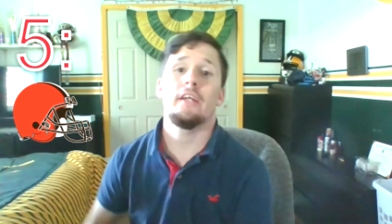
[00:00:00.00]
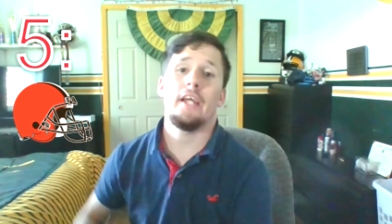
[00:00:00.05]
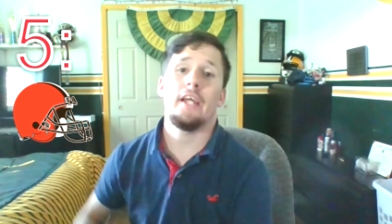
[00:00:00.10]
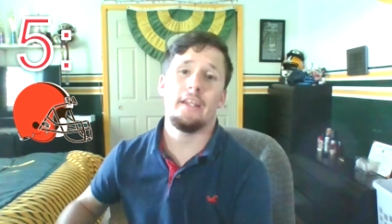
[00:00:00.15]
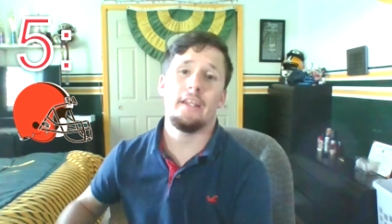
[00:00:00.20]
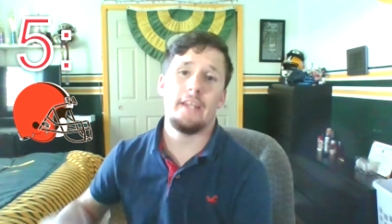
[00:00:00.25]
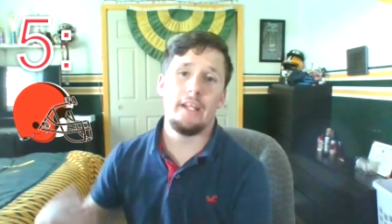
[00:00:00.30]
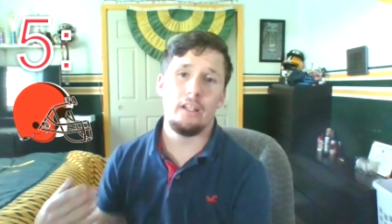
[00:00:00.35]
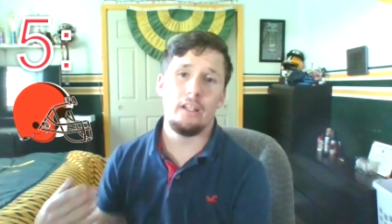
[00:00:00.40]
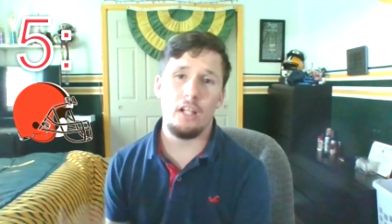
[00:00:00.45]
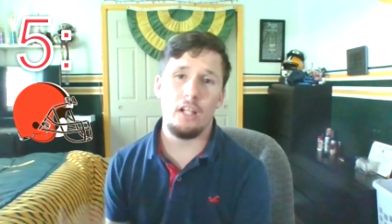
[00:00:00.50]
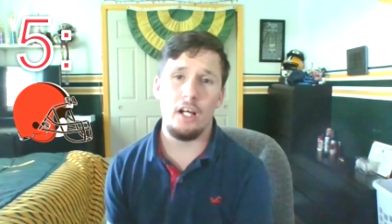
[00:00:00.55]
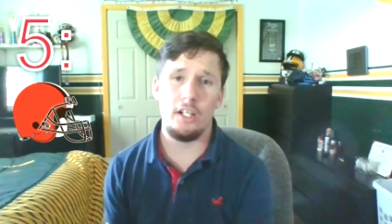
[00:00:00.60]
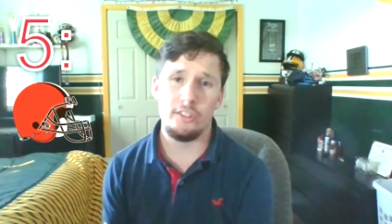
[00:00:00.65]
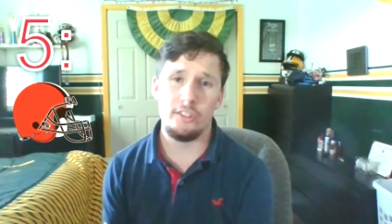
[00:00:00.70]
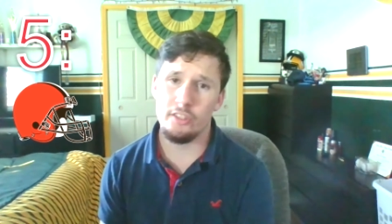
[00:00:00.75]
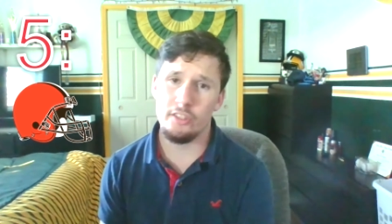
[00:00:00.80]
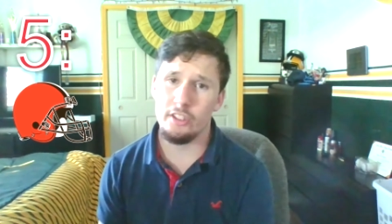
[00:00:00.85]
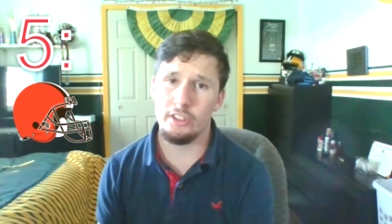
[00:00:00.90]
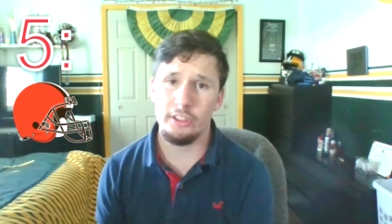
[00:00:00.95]
And they
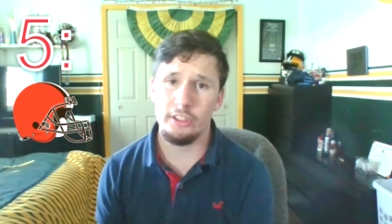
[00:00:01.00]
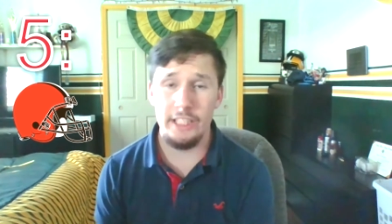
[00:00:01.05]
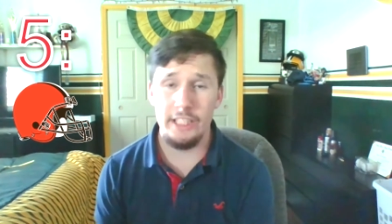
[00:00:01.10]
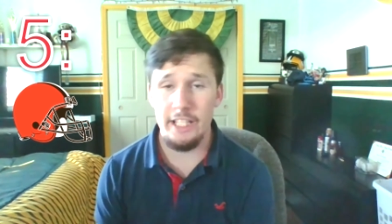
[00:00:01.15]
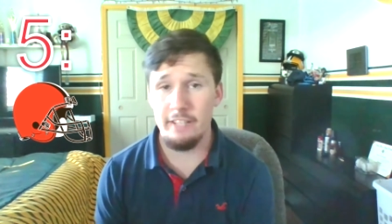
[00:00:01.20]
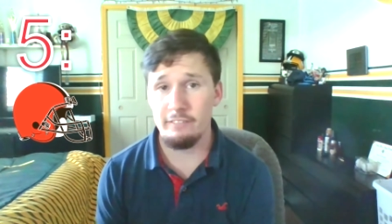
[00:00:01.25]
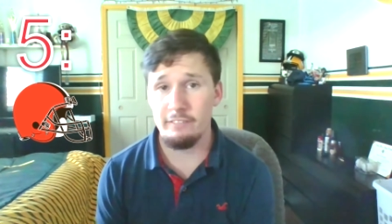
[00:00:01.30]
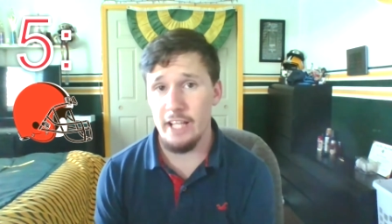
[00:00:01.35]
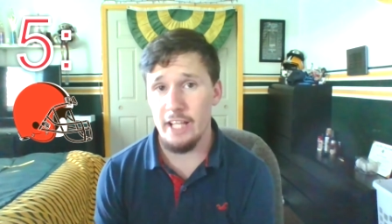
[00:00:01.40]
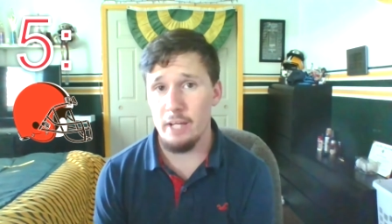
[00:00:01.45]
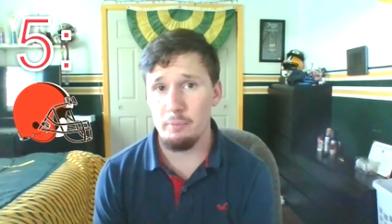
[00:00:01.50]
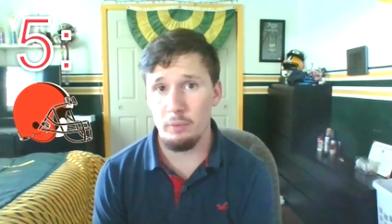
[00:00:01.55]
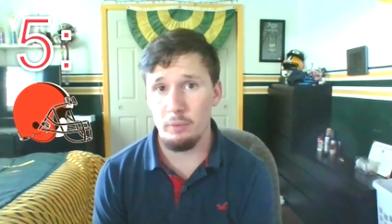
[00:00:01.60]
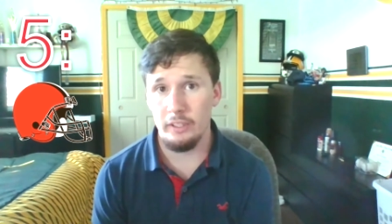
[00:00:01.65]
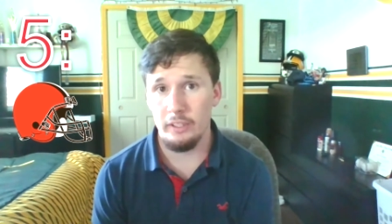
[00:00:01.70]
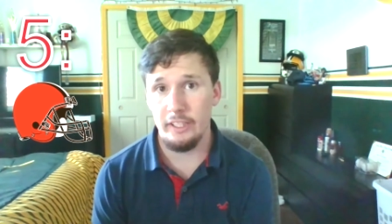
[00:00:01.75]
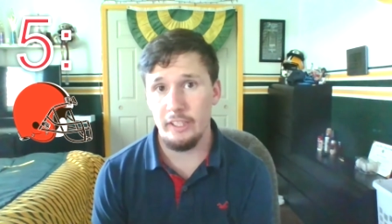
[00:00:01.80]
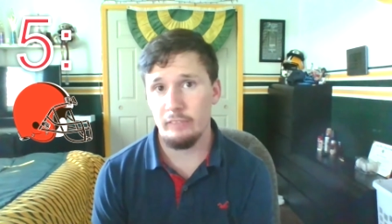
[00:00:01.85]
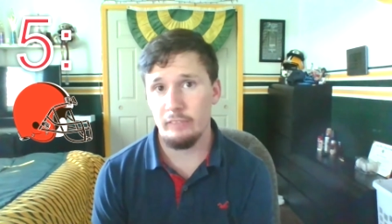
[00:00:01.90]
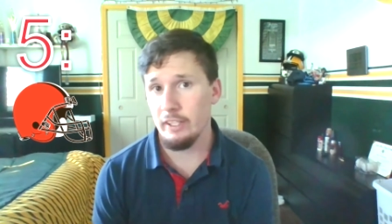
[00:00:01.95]
lost to the Chiefs, I
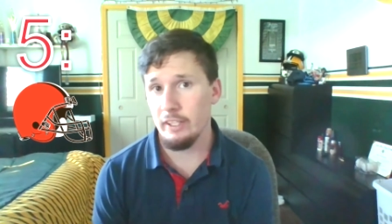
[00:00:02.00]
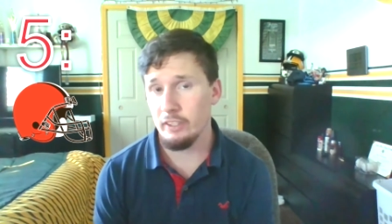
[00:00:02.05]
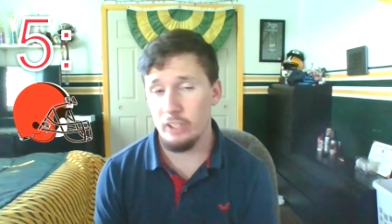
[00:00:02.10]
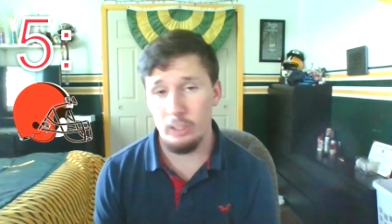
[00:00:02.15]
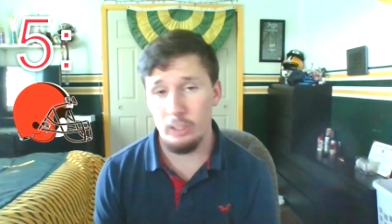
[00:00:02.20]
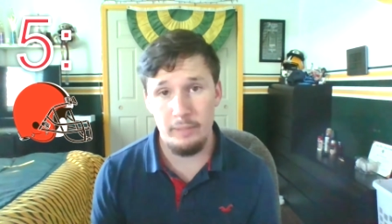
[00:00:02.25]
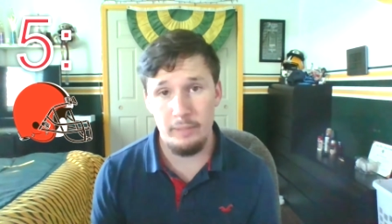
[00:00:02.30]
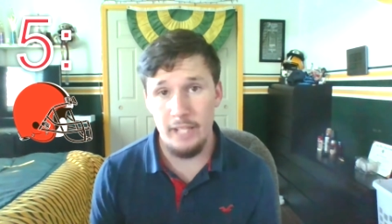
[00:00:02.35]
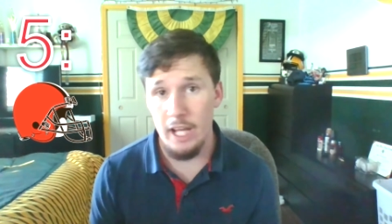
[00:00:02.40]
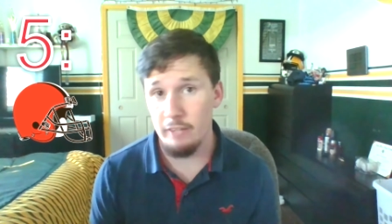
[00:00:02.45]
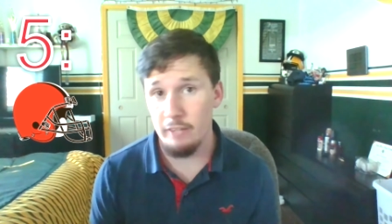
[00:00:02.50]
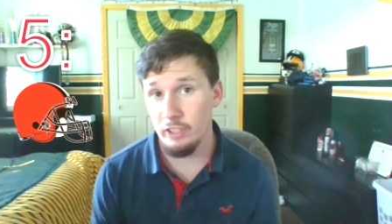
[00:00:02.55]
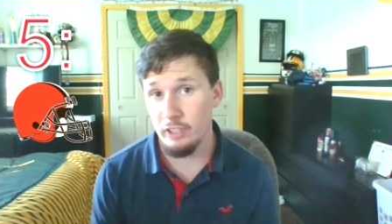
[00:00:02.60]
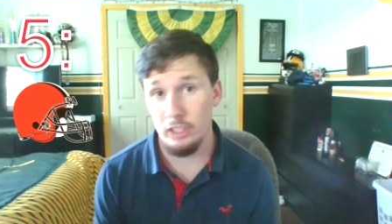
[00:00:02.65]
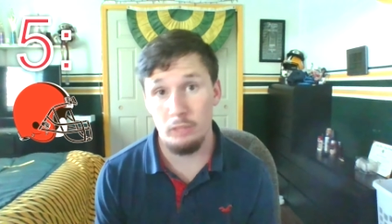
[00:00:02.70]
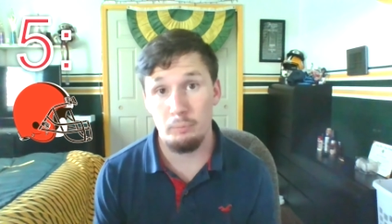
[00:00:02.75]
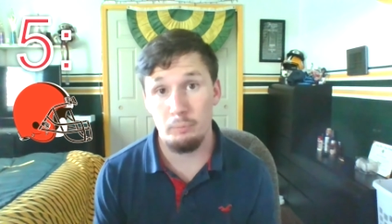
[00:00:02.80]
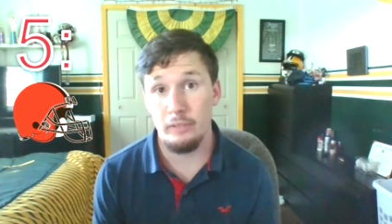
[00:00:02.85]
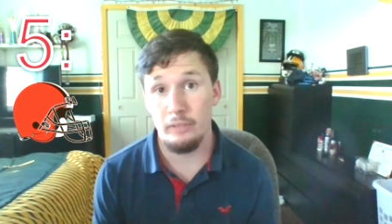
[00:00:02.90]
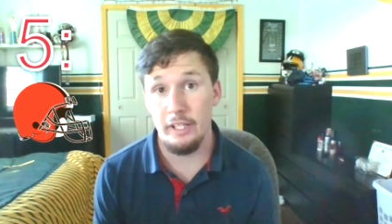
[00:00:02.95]
believe. I could be having
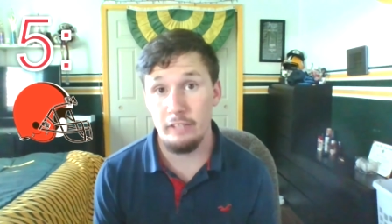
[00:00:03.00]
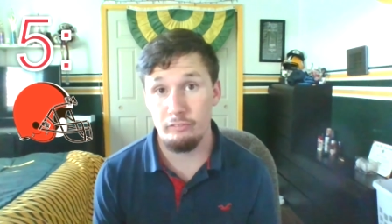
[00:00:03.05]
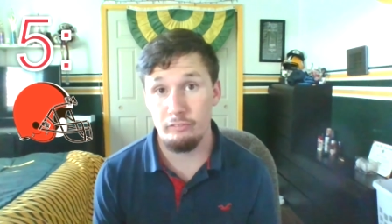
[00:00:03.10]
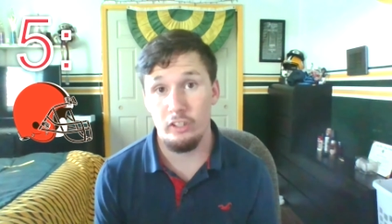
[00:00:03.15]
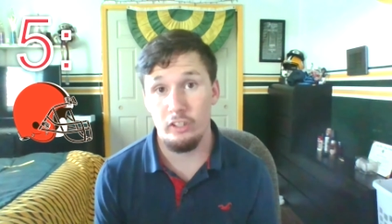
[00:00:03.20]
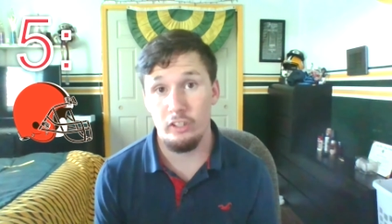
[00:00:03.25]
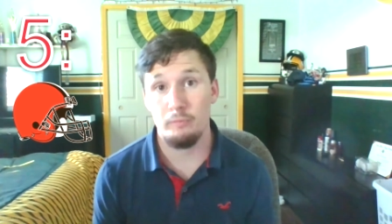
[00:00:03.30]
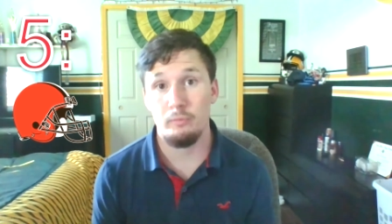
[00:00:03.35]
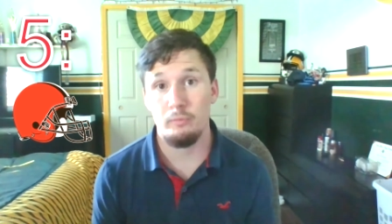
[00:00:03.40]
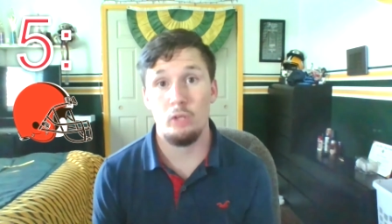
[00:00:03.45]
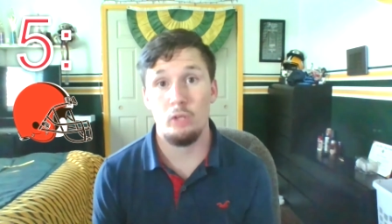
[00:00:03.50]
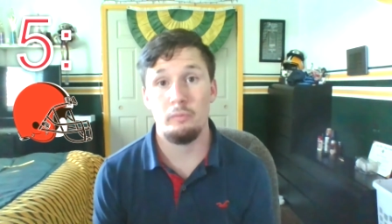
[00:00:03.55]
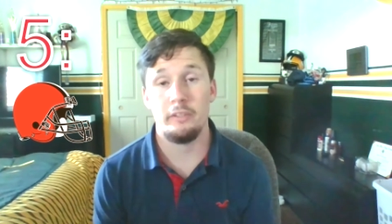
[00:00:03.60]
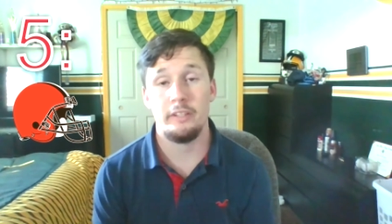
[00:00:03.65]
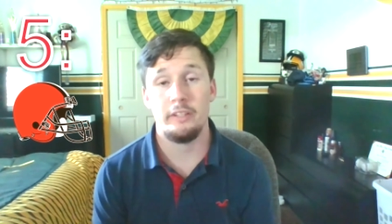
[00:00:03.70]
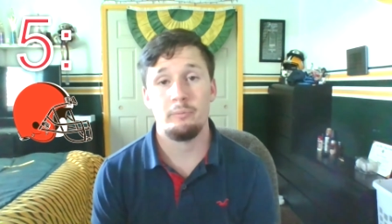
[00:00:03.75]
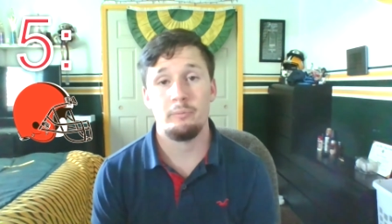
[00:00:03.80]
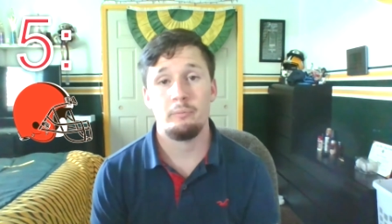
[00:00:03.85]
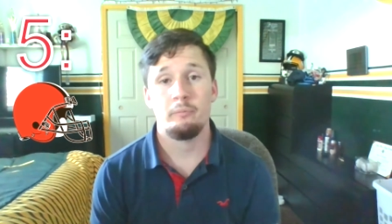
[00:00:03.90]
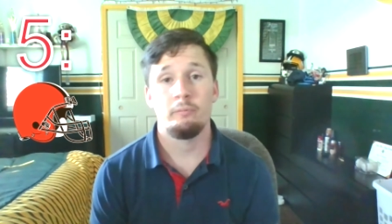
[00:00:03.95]
another brain fart
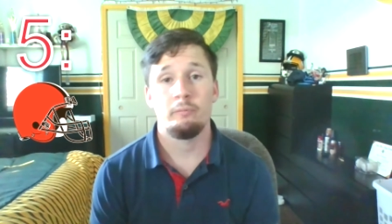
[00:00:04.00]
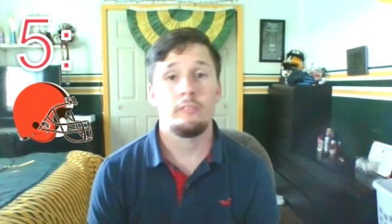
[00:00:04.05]
moment.